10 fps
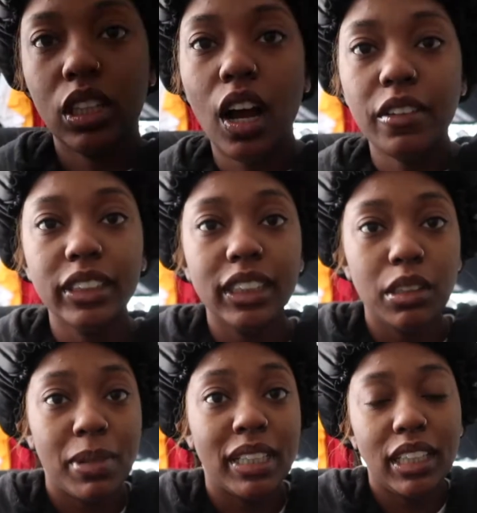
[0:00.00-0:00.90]
office is a
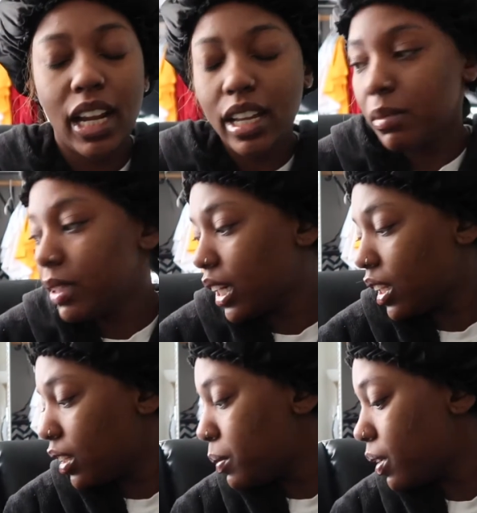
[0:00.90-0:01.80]
mess and i am looking a
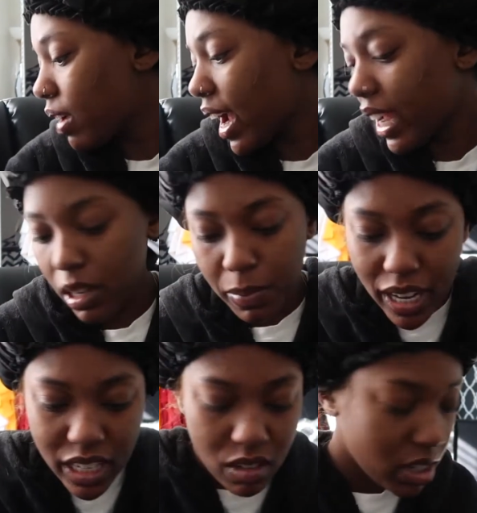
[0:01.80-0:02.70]
little bit raggedy but i
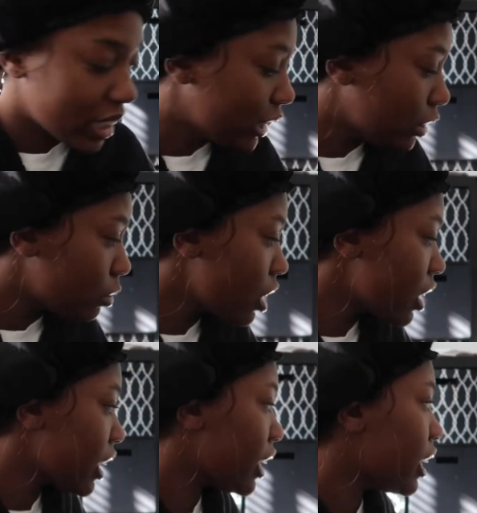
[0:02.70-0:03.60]
did want to get some
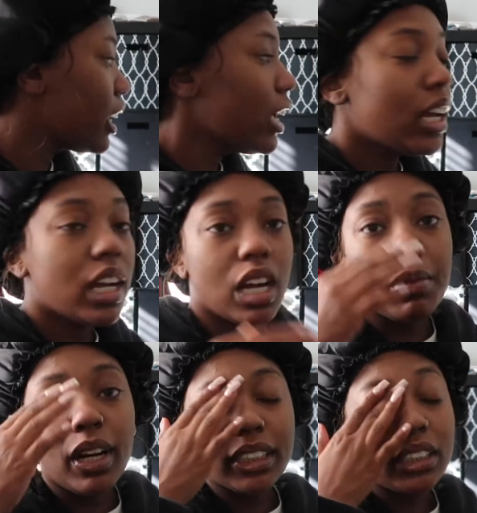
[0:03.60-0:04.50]
work done
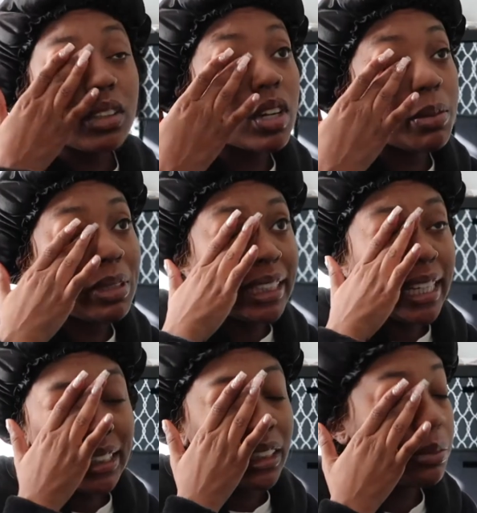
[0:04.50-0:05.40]
i'm also going to be
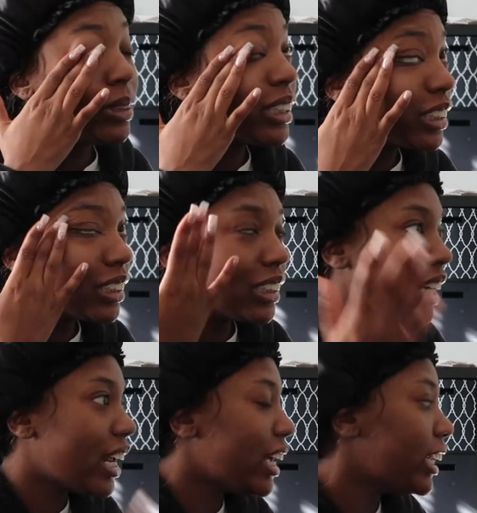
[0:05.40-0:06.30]
taking some pictures
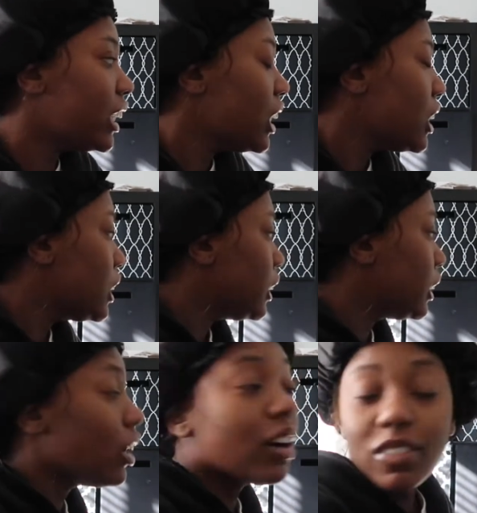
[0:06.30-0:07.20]
today
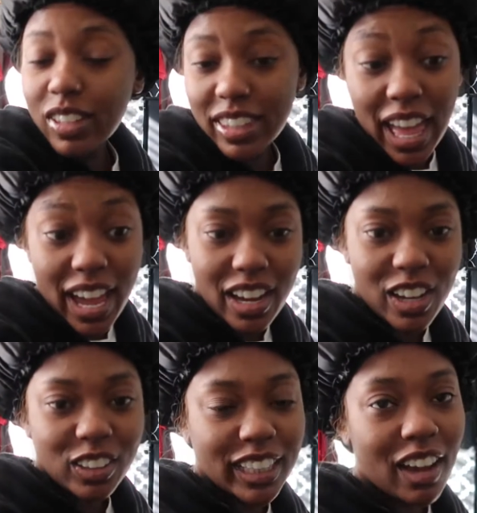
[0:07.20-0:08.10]
so hopefully that
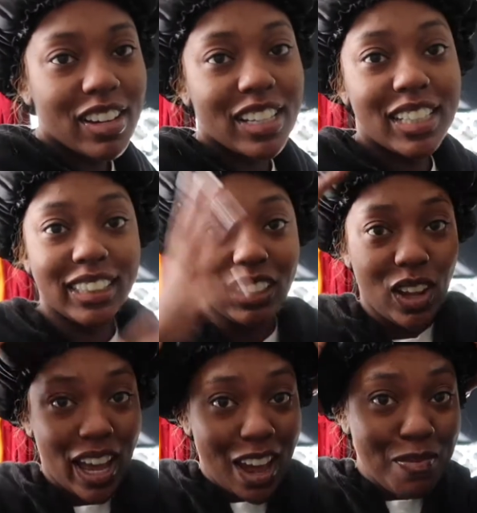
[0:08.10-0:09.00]
goes out good so
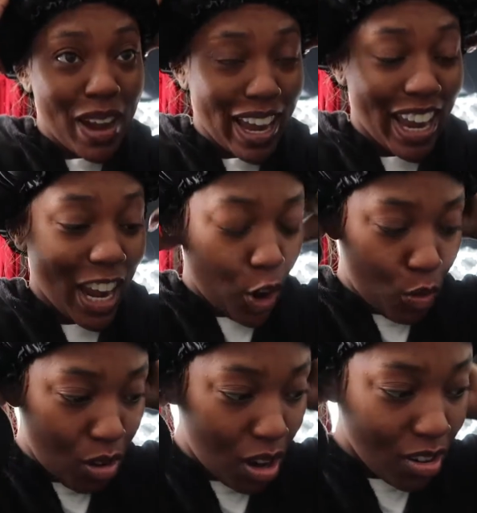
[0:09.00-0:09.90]
i have my hair
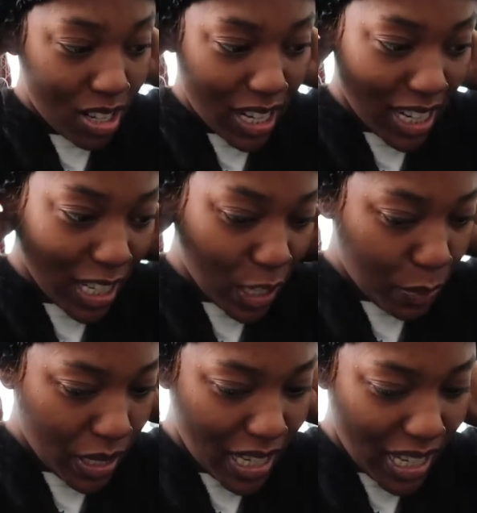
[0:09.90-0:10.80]
rolled up